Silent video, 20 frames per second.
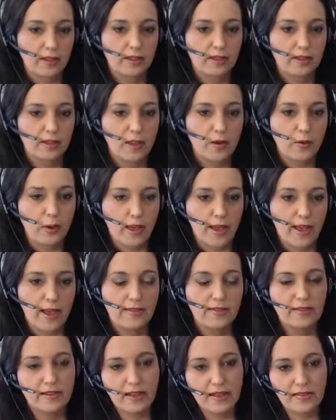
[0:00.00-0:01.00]
Okay.
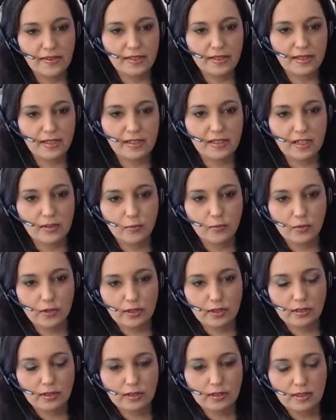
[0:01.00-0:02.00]
And the system
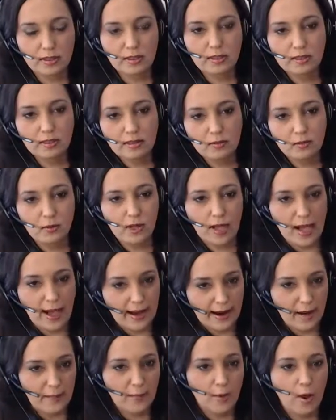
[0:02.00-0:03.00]
will add
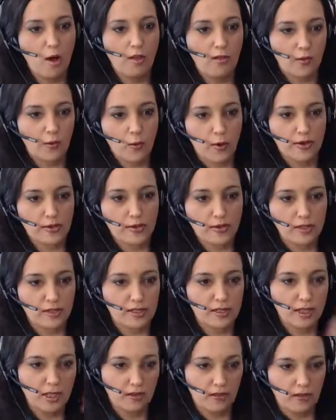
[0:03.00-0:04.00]
up all the questions
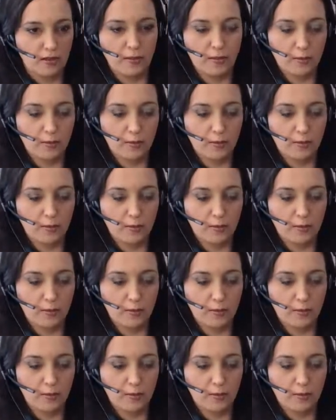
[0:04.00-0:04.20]
to give you the